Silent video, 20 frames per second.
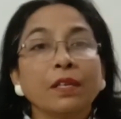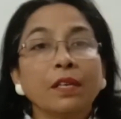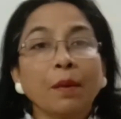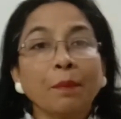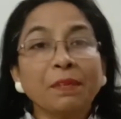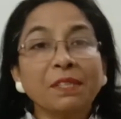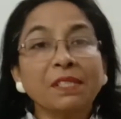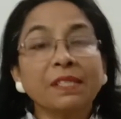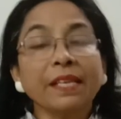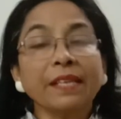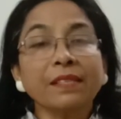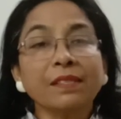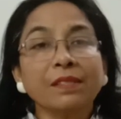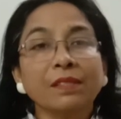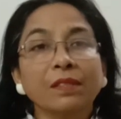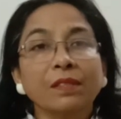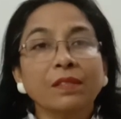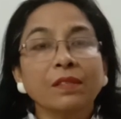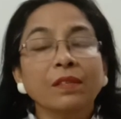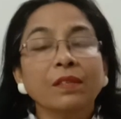Number
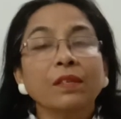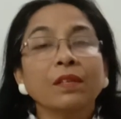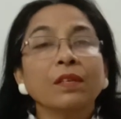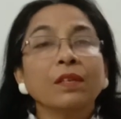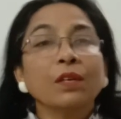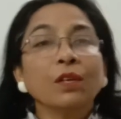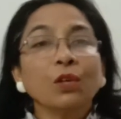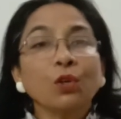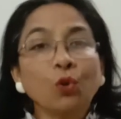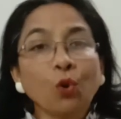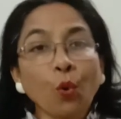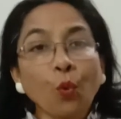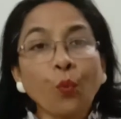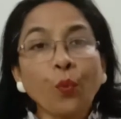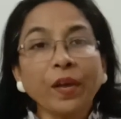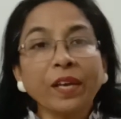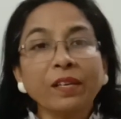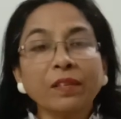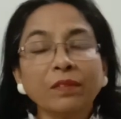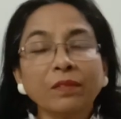six, go
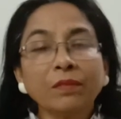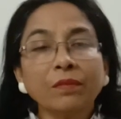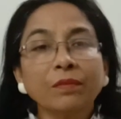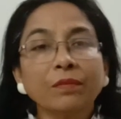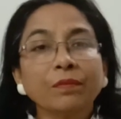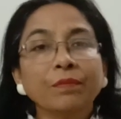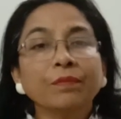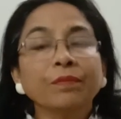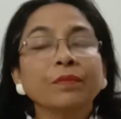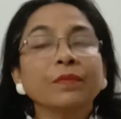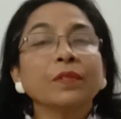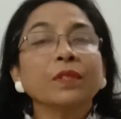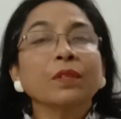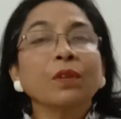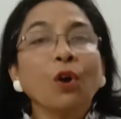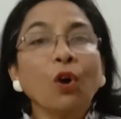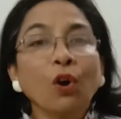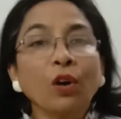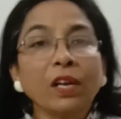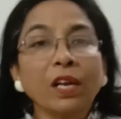vegan
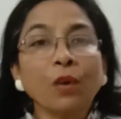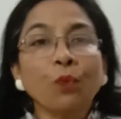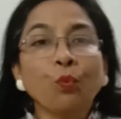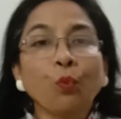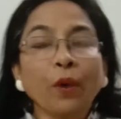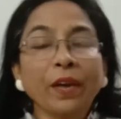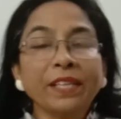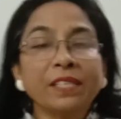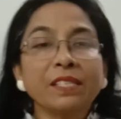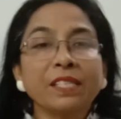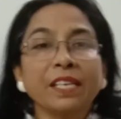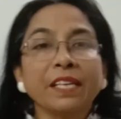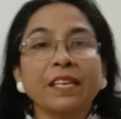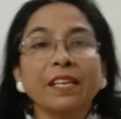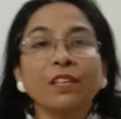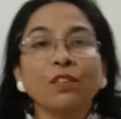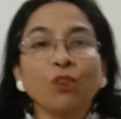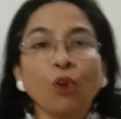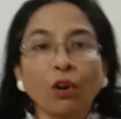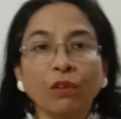or avoid
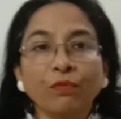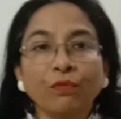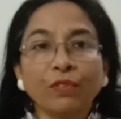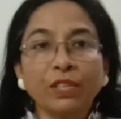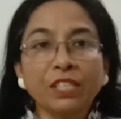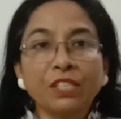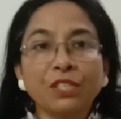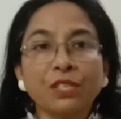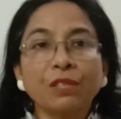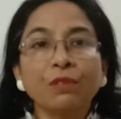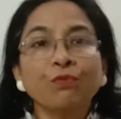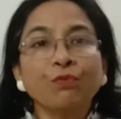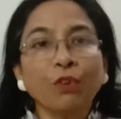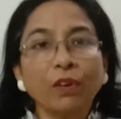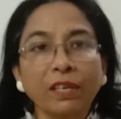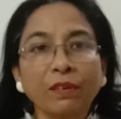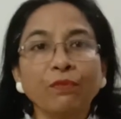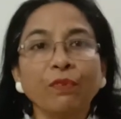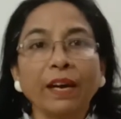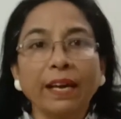taking non-veg
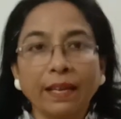for a